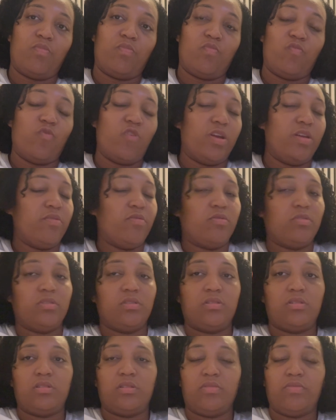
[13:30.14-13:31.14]

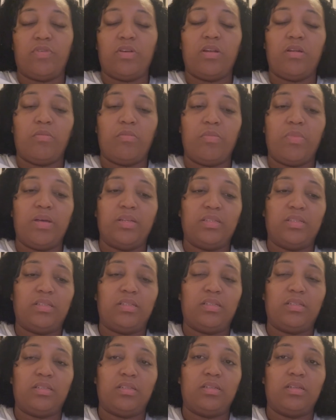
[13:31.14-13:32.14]
Raivyn's
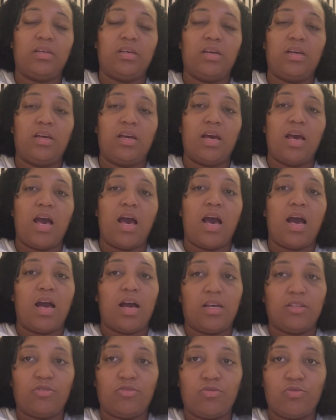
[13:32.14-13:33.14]
development
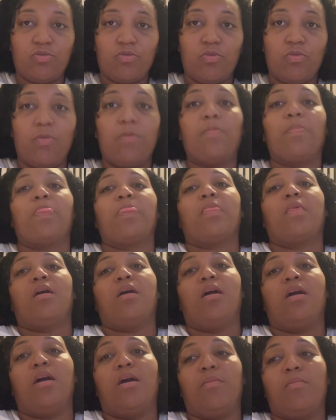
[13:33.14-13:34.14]
at all.
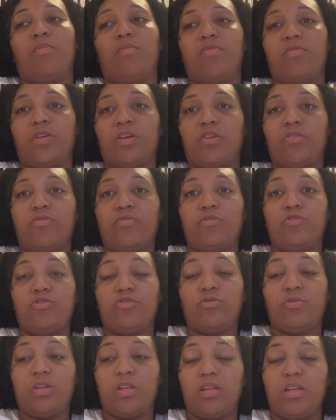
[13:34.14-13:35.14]
Thank you for
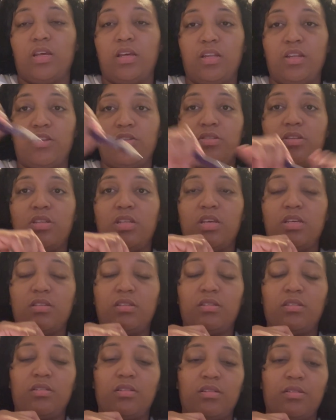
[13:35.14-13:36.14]
tuning in to
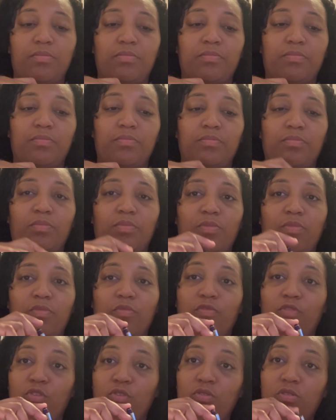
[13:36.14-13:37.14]
this
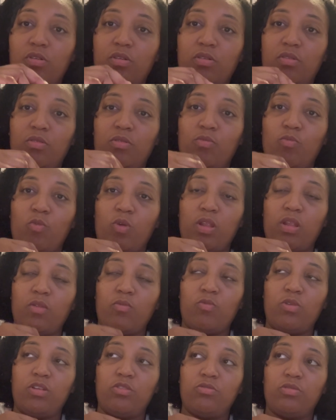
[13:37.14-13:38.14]
vlog, one
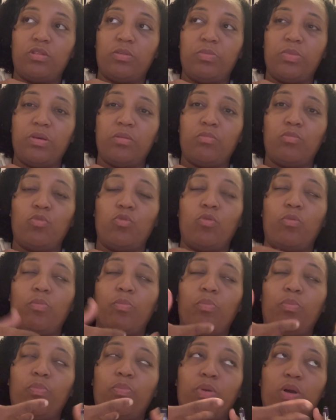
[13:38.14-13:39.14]
which was a bit more
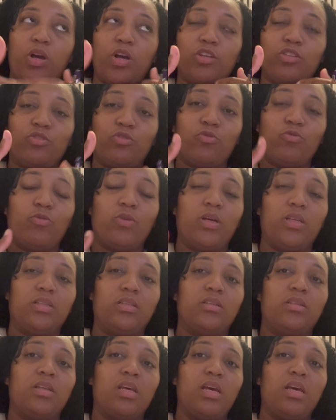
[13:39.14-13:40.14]
personal
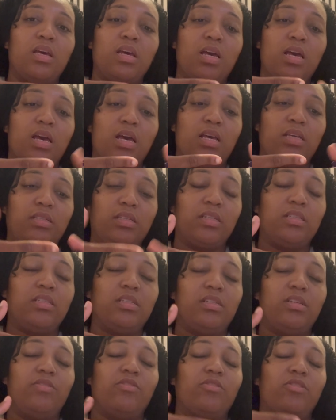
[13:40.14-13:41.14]
and
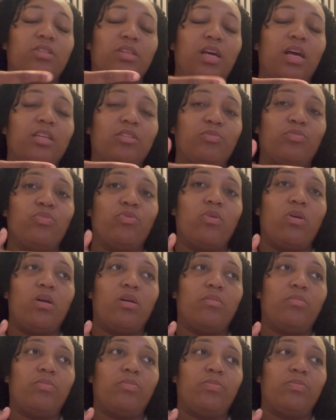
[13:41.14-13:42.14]
sensitive because it has brought
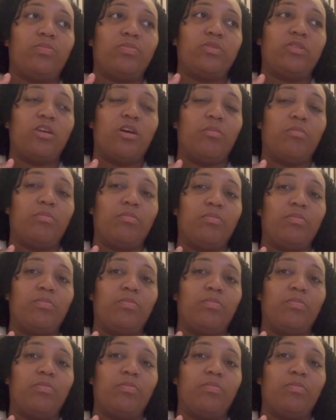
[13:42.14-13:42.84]
up some